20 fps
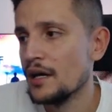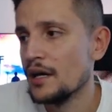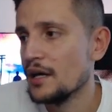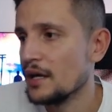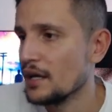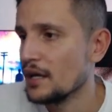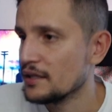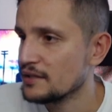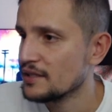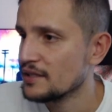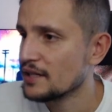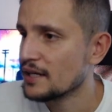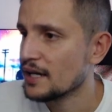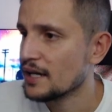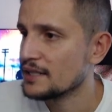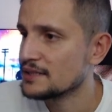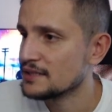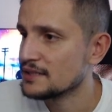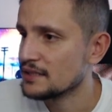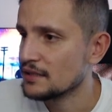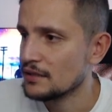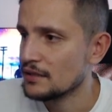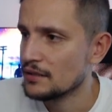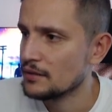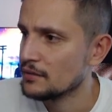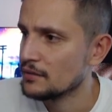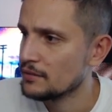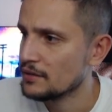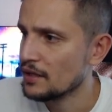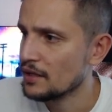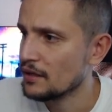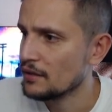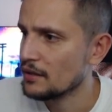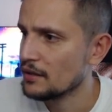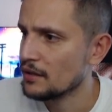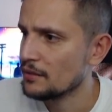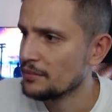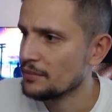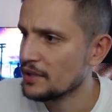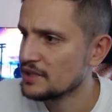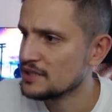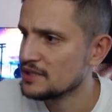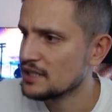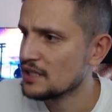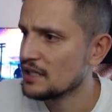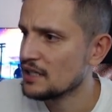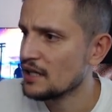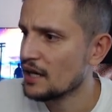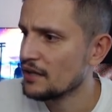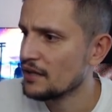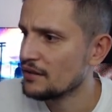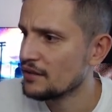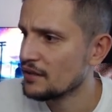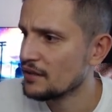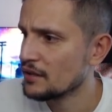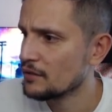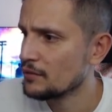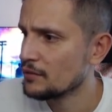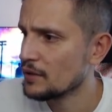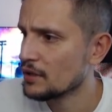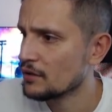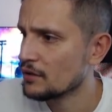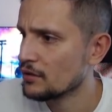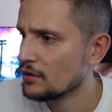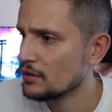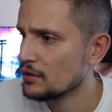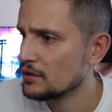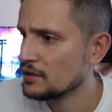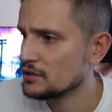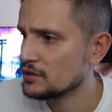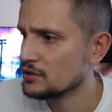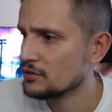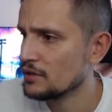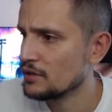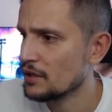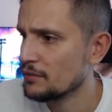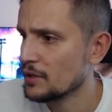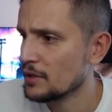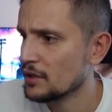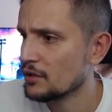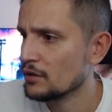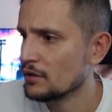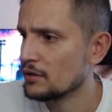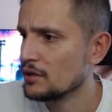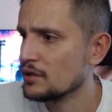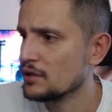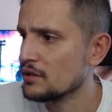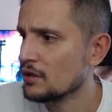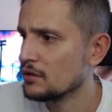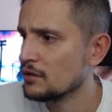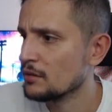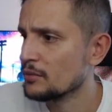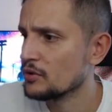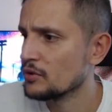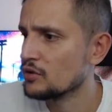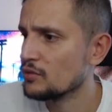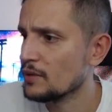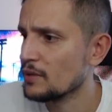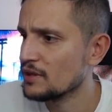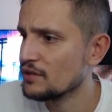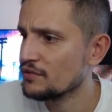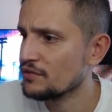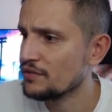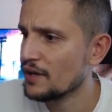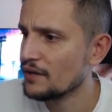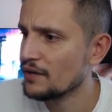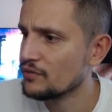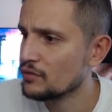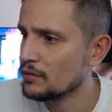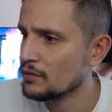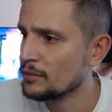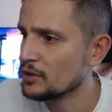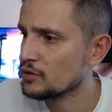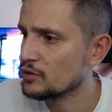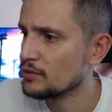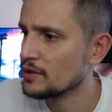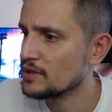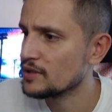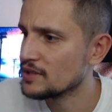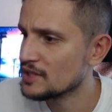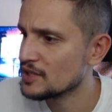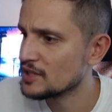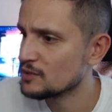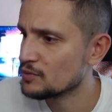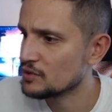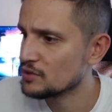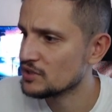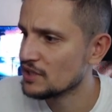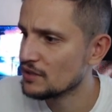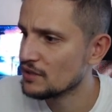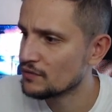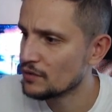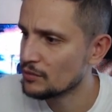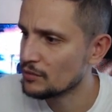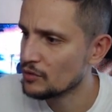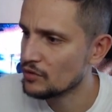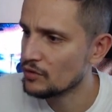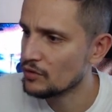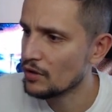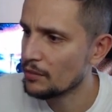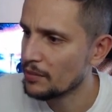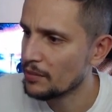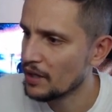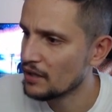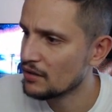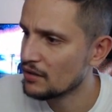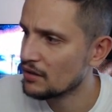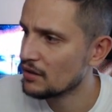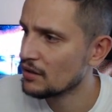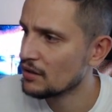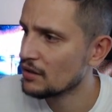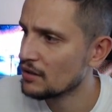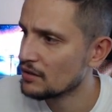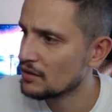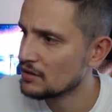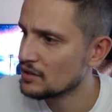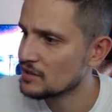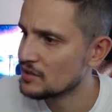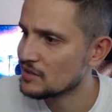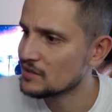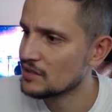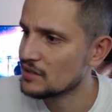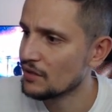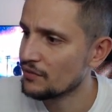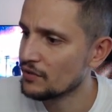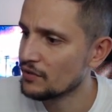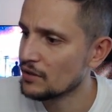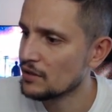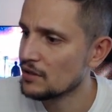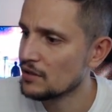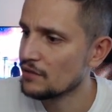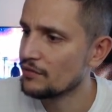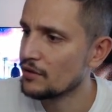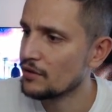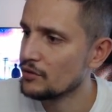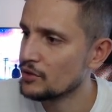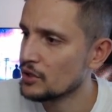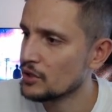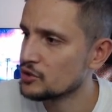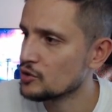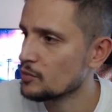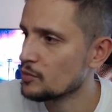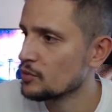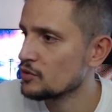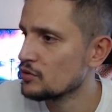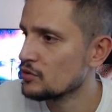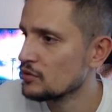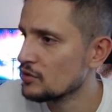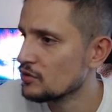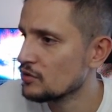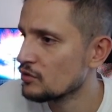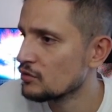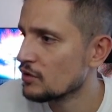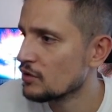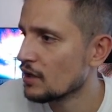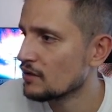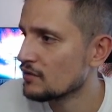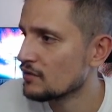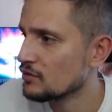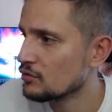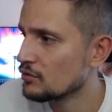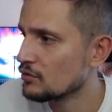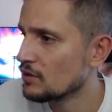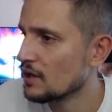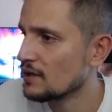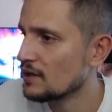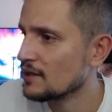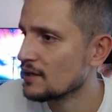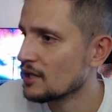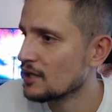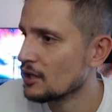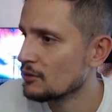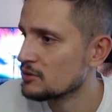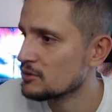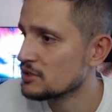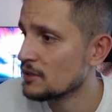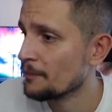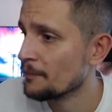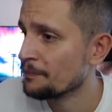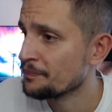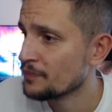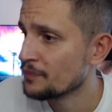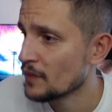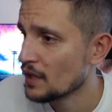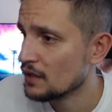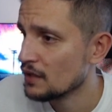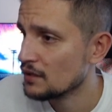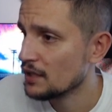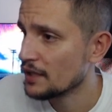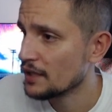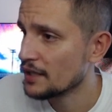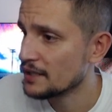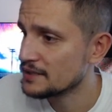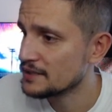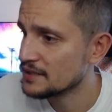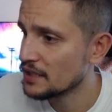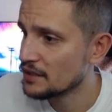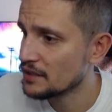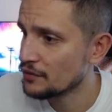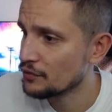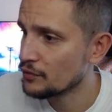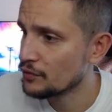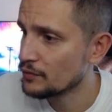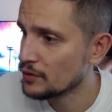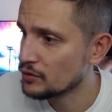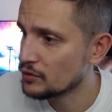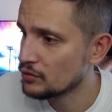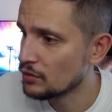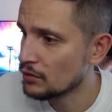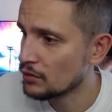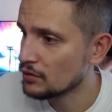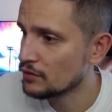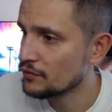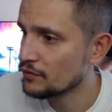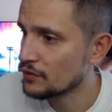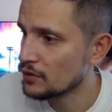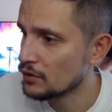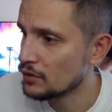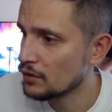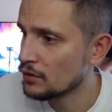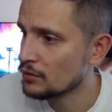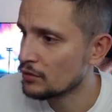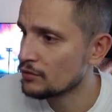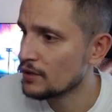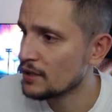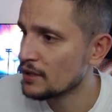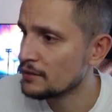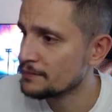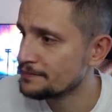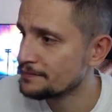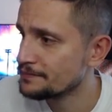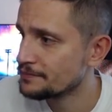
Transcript: And yeah, guys. Basically, I think we are so yeah, we are currently down about 25 to about 26% from the top. I think this is definitely a very nice opportunity to get into Gala Games, like I said, if you want to hold it for the long run.